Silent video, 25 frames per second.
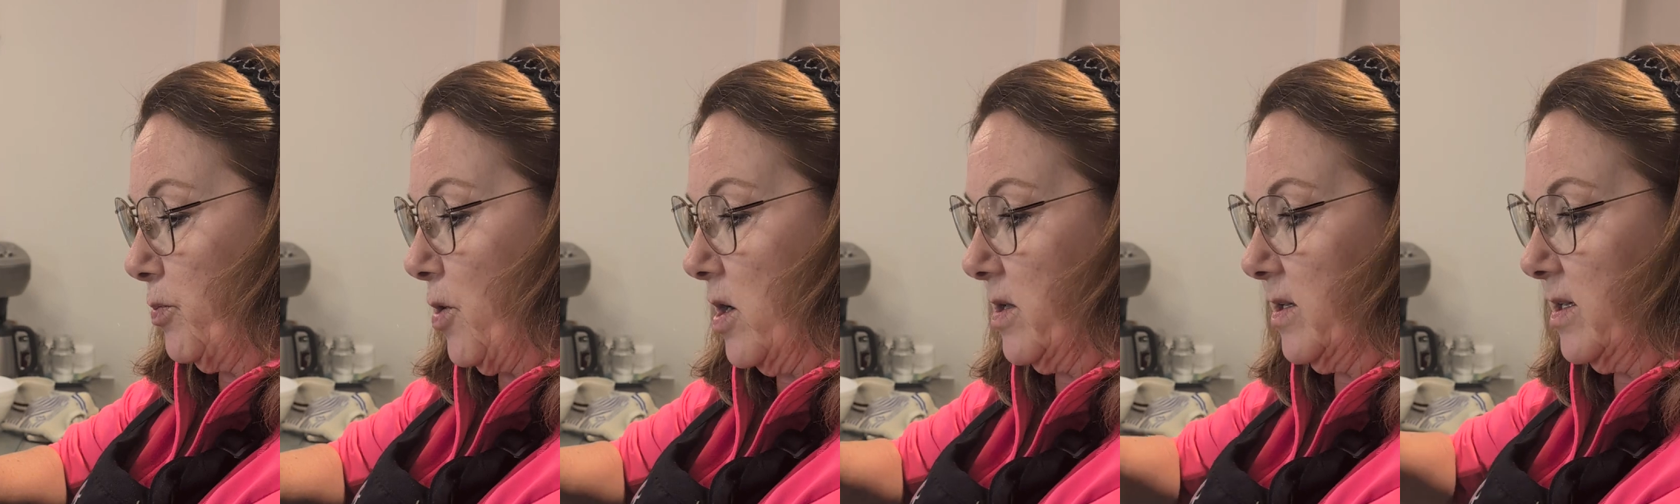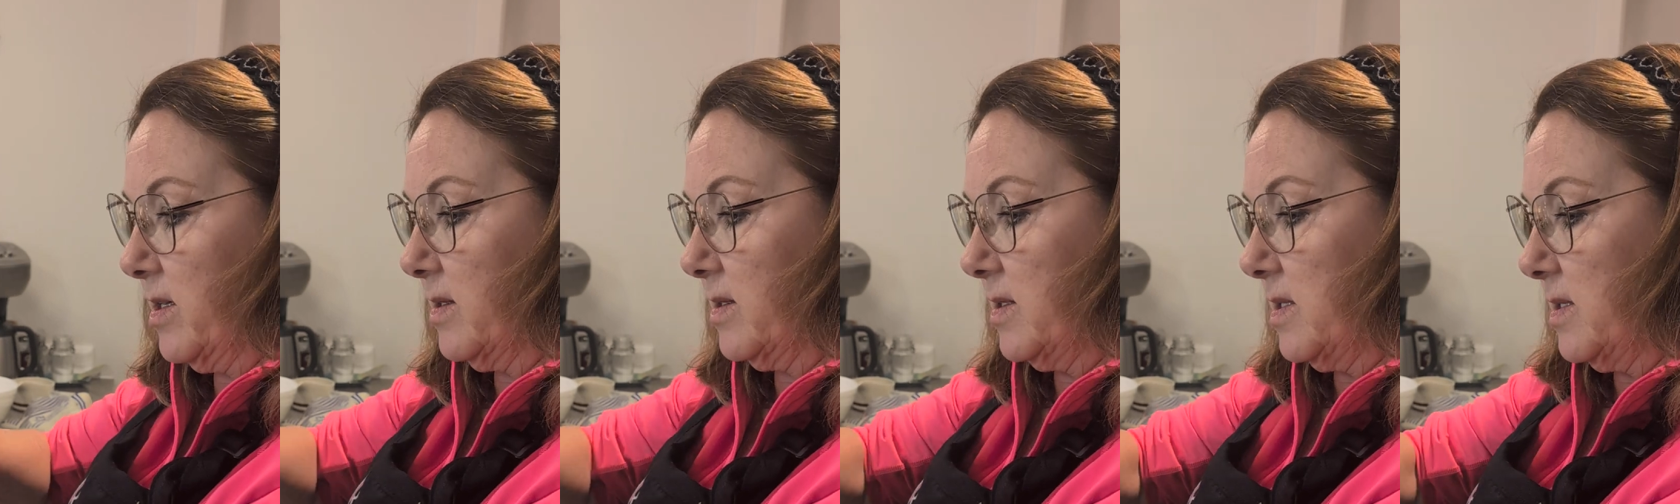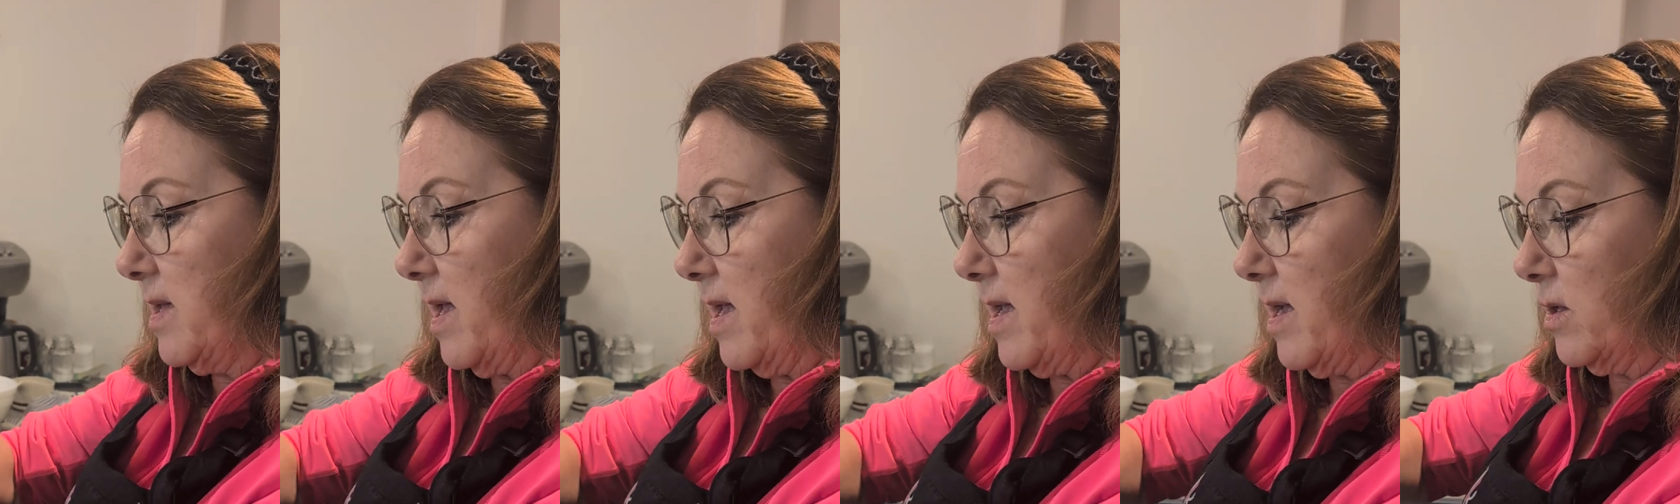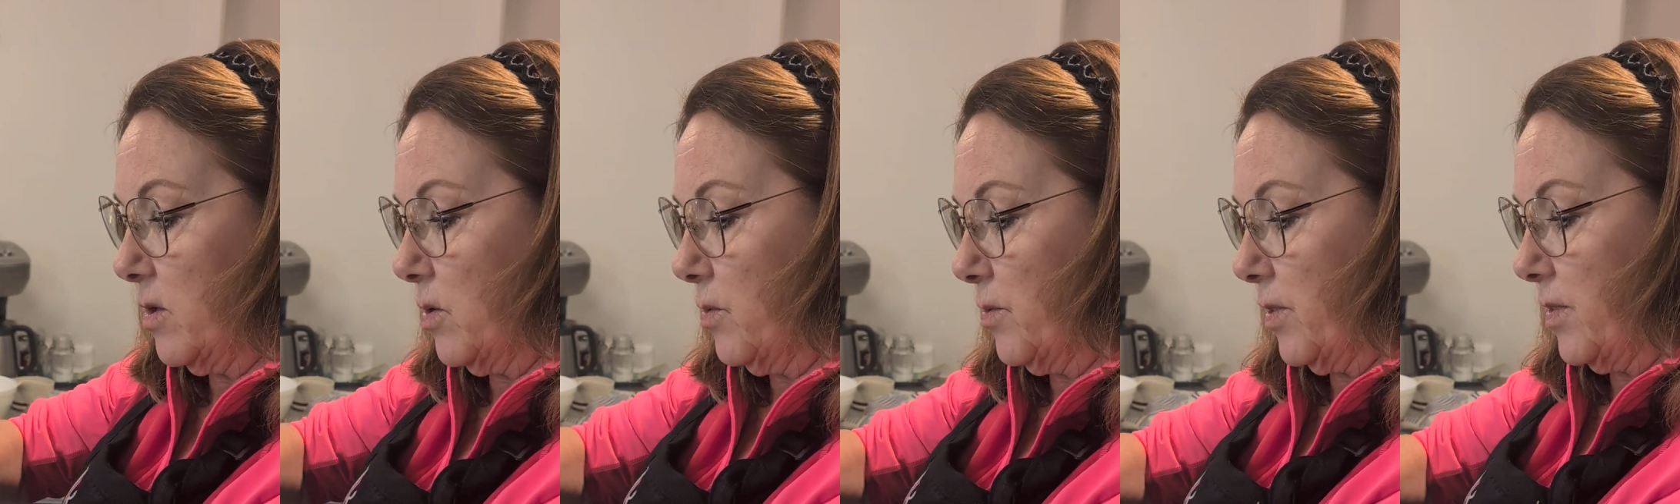product today,
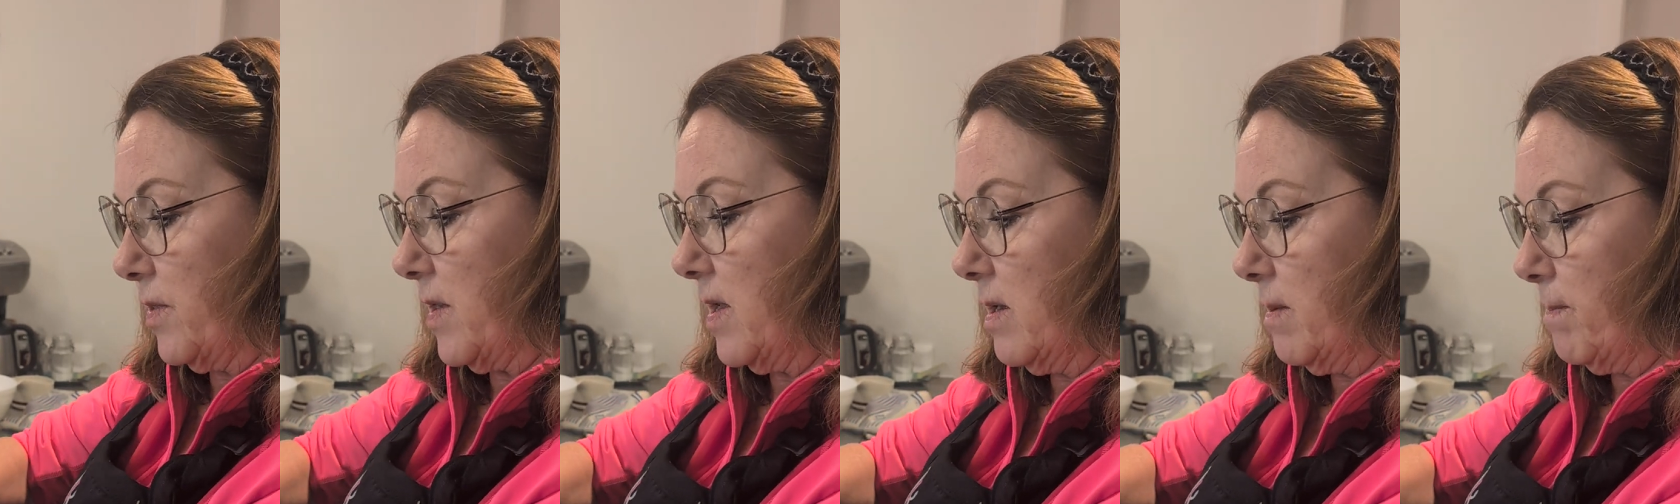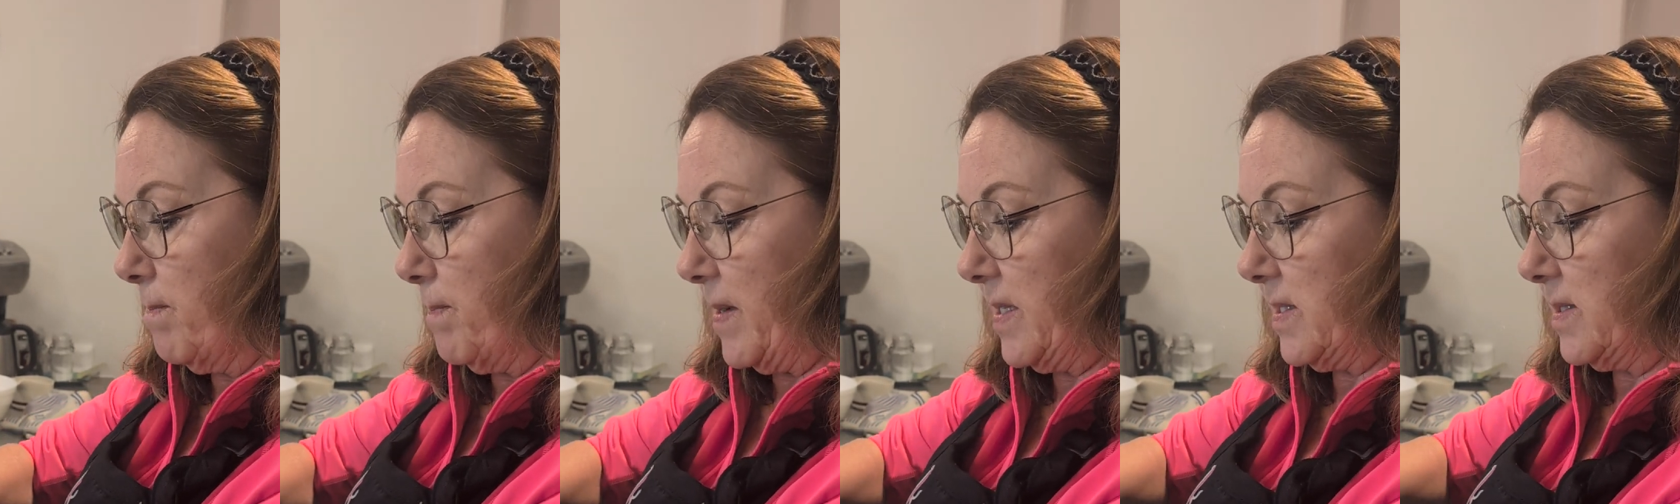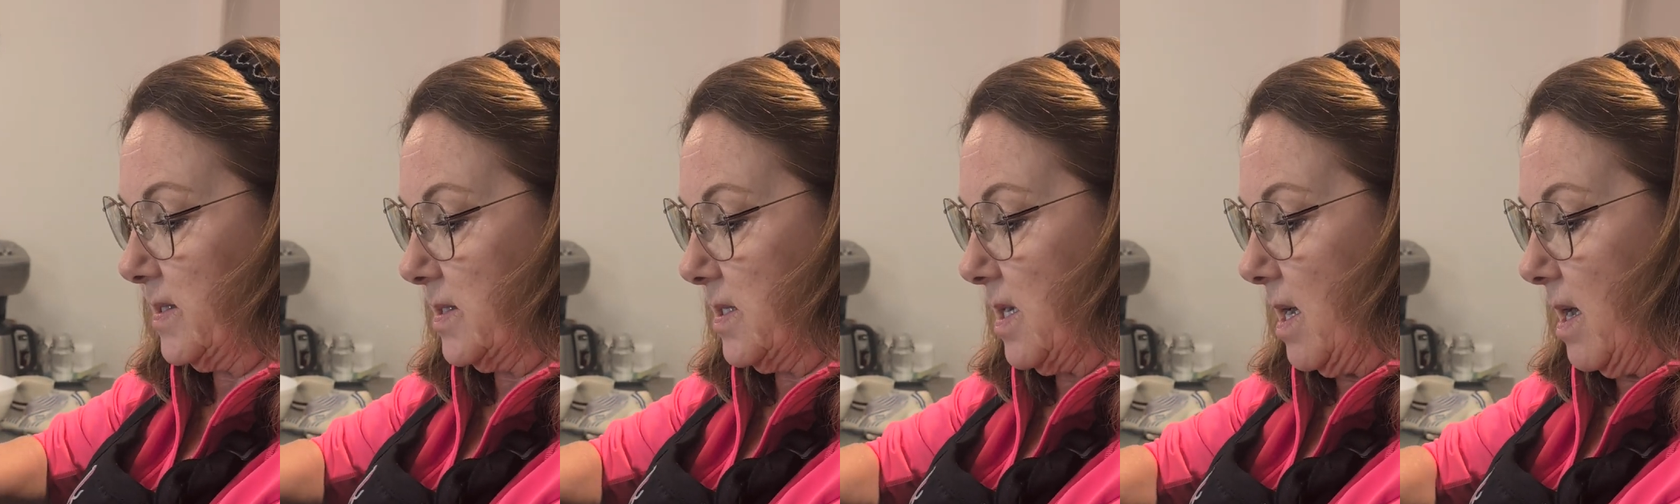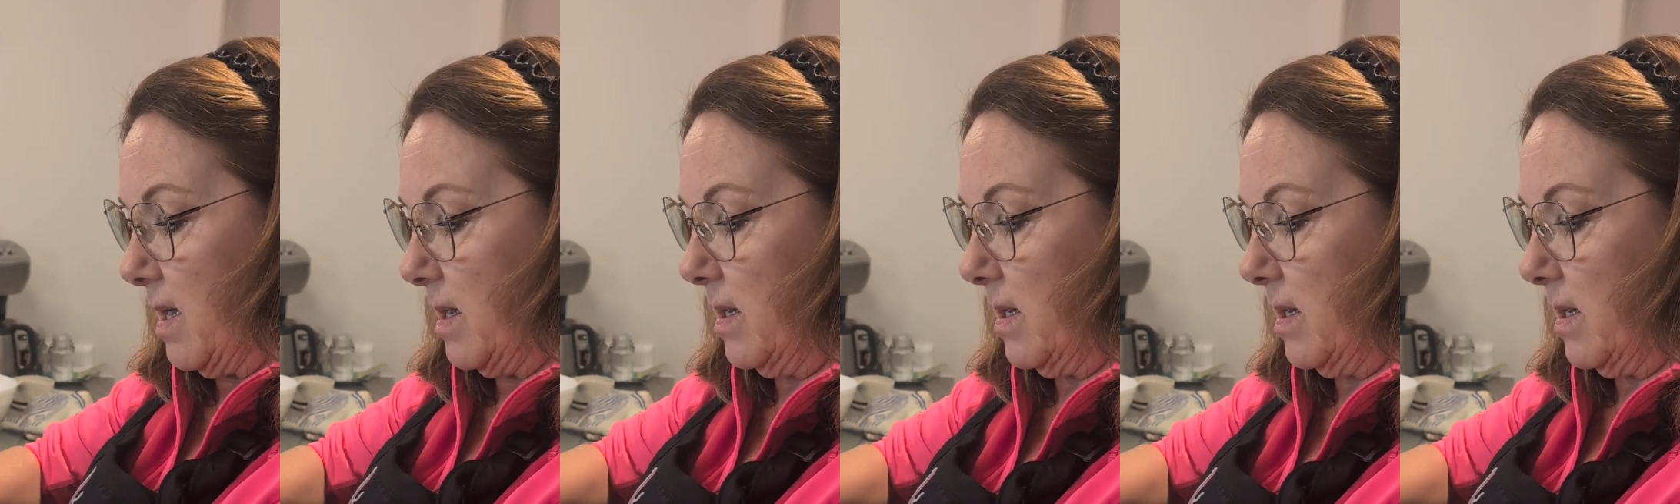I don't think, but